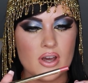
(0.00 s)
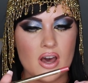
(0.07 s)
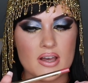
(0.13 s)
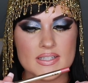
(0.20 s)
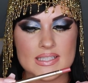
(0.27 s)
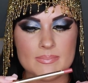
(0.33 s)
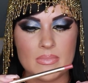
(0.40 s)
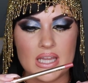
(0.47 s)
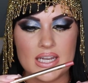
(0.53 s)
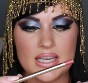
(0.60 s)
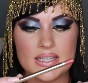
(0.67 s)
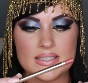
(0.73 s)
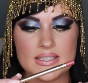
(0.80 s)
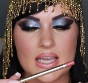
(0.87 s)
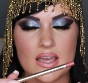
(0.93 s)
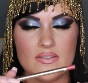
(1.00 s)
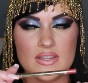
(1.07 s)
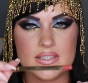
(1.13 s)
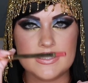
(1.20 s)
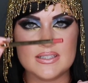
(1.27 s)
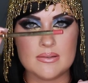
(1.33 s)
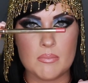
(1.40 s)
Cosmetics, and
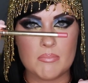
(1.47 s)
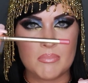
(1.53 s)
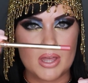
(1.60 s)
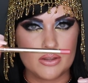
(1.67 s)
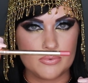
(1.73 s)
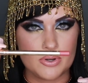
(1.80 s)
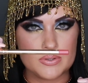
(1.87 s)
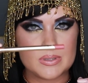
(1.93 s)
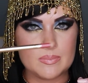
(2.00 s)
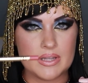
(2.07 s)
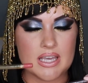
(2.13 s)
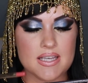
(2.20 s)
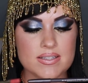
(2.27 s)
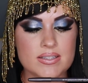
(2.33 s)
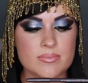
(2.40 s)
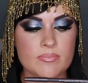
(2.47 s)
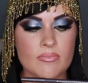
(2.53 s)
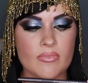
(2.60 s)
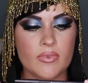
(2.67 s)
this is Melrose Place.